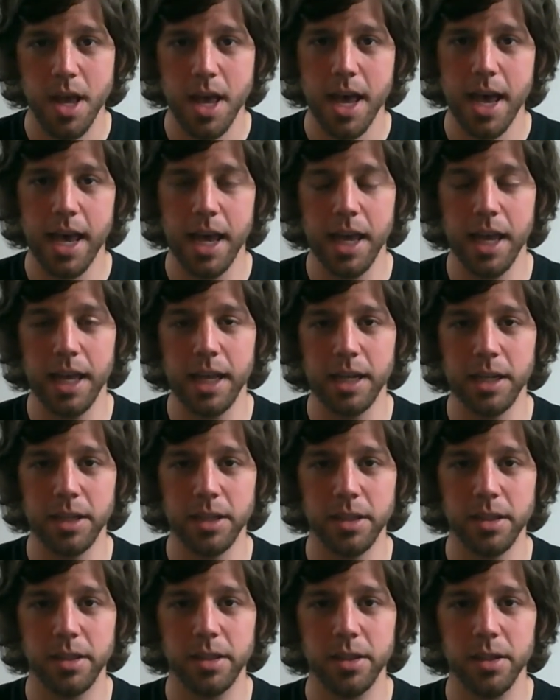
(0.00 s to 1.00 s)

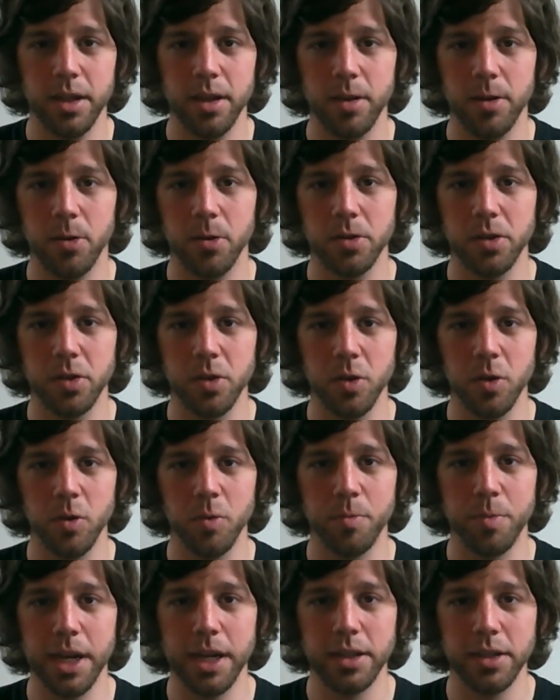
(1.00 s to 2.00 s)
and
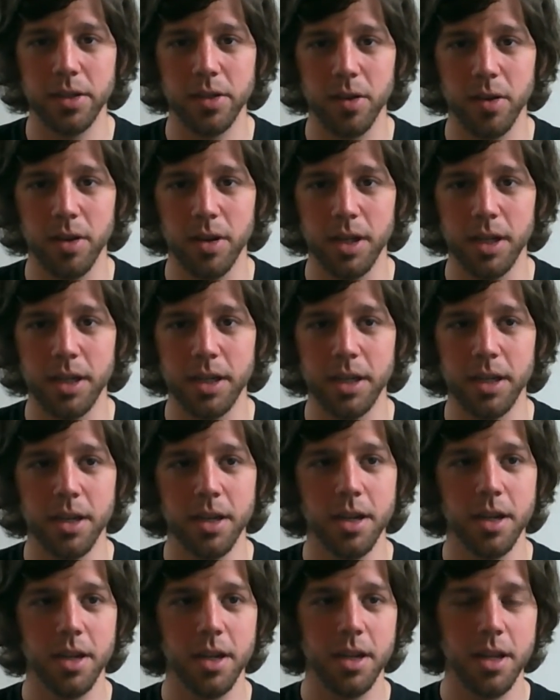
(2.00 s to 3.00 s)
also based
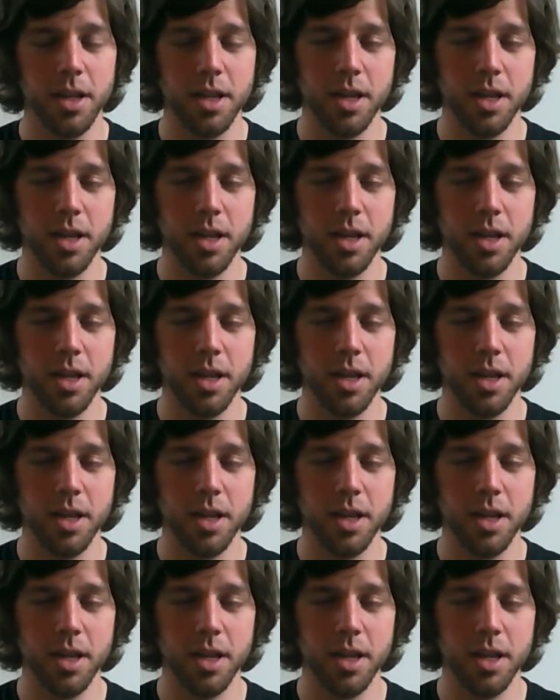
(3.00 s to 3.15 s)
on